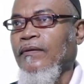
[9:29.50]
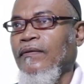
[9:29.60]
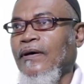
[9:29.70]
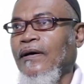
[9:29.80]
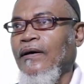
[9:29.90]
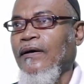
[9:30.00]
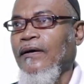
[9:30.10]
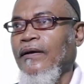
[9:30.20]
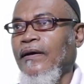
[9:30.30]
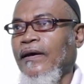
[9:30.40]
the
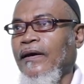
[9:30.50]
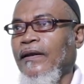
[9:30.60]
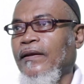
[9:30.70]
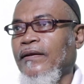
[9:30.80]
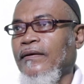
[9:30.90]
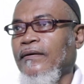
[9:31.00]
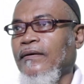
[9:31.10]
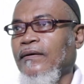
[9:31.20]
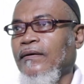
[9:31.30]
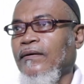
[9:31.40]
end
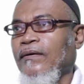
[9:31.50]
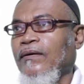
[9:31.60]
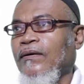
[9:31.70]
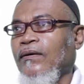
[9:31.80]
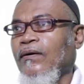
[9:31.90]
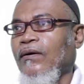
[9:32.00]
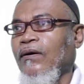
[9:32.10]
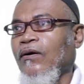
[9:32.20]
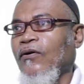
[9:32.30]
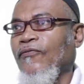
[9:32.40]

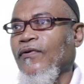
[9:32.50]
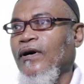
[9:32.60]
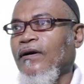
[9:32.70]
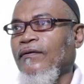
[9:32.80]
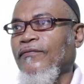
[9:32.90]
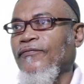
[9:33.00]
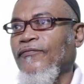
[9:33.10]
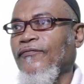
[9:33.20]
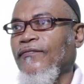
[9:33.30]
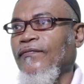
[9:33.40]
of a
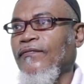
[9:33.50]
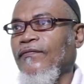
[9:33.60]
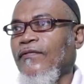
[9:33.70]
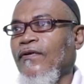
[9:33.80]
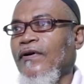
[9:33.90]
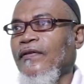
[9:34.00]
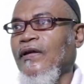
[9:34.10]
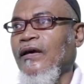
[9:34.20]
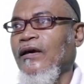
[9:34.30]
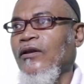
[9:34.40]

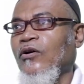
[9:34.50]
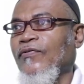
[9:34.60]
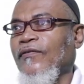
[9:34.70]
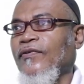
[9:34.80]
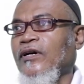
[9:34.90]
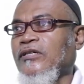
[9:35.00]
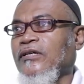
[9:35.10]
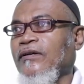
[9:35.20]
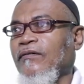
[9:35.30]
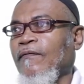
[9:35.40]
the end of a
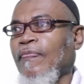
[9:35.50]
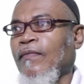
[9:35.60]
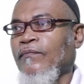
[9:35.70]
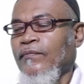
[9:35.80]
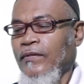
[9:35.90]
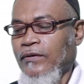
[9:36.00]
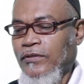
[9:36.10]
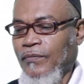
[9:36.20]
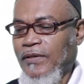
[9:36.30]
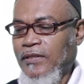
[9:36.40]
function.
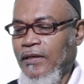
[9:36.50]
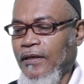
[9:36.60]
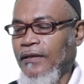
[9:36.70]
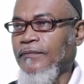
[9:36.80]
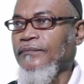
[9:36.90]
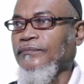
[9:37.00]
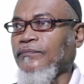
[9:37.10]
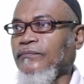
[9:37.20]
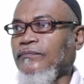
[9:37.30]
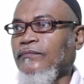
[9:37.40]
So basically
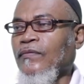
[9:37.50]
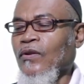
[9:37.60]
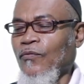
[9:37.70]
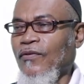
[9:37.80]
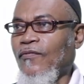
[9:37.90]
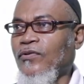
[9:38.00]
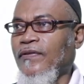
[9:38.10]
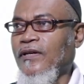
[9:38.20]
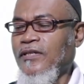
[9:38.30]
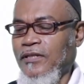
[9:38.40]
we have
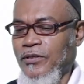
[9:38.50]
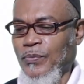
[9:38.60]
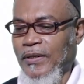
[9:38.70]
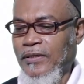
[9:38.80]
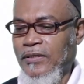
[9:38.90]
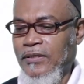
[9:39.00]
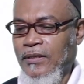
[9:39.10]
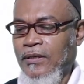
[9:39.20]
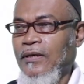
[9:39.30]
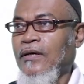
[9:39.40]
got three statements,
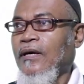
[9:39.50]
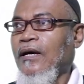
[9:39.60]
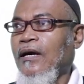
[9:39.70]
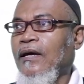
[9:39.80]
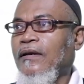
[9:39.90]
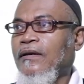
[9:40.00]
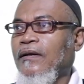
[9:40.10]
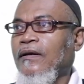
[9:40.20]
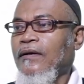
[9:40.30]
and